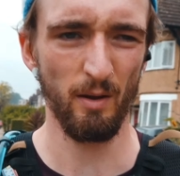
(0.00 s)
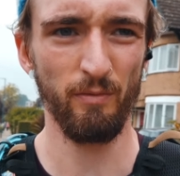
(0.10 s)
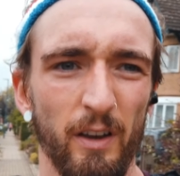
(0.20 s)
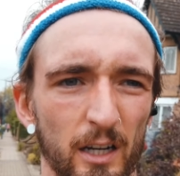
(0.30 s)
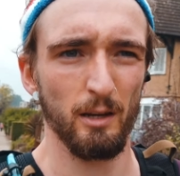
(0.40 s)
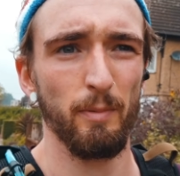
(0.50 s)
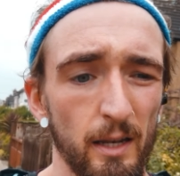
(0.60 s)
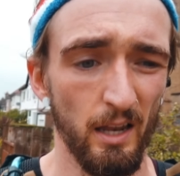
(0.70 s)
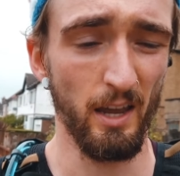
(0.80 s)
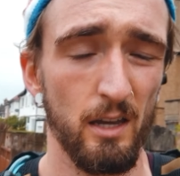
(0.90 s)
I'm feeling a
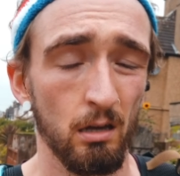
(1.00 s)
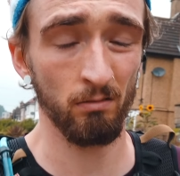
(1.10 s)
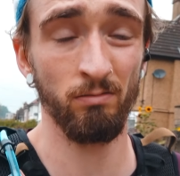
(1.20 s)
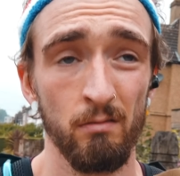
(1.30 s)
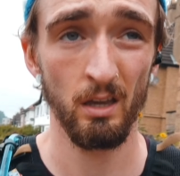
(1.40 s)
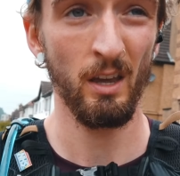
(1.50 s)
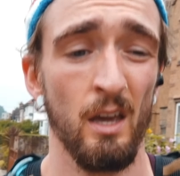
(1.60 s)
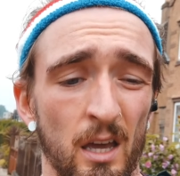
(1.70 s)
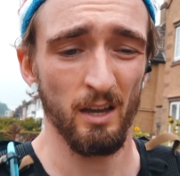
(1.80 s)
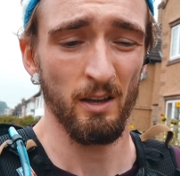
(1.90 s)
bit like,
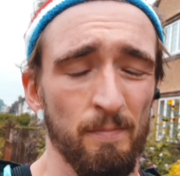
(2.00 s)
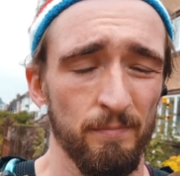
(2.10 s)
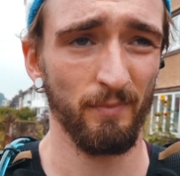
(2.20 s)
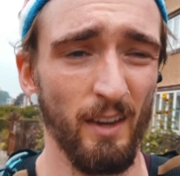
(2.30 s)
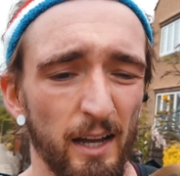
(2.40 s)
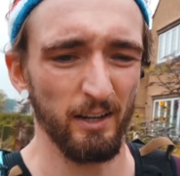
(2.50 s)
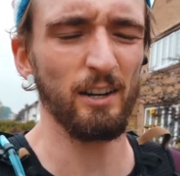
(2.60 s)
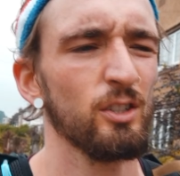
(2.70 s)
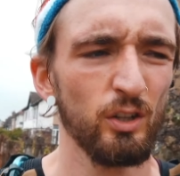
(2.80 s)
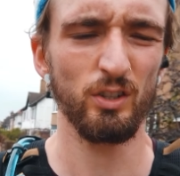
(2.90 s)
I
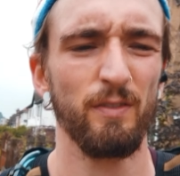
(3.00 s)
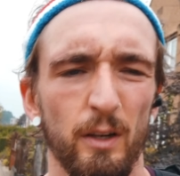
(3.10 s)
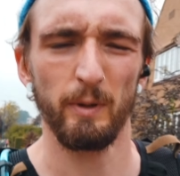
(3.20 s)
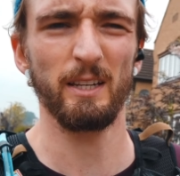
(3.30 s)
don't know, I just feel a bit